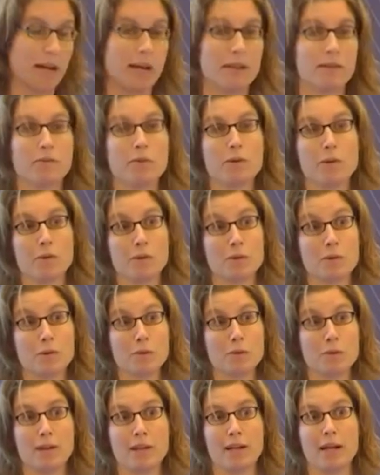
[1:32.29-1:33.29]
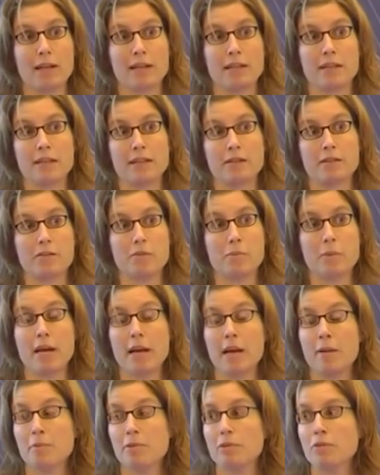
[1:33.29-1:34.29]
and we also would like to be
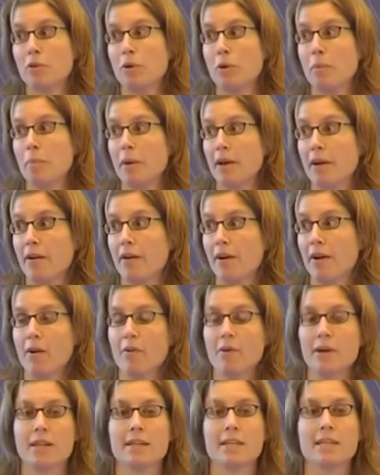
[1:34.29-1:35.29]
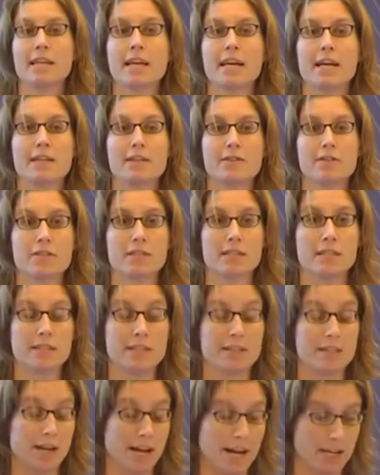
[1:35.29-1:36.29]
able to compare our indicators
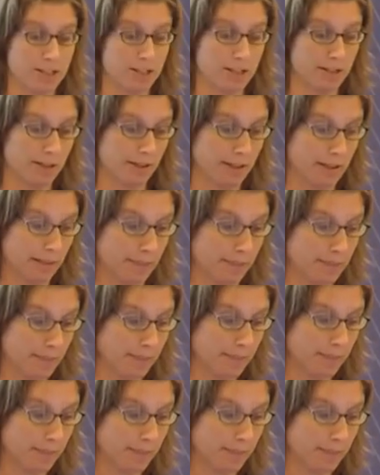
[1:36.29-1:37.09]
internationally.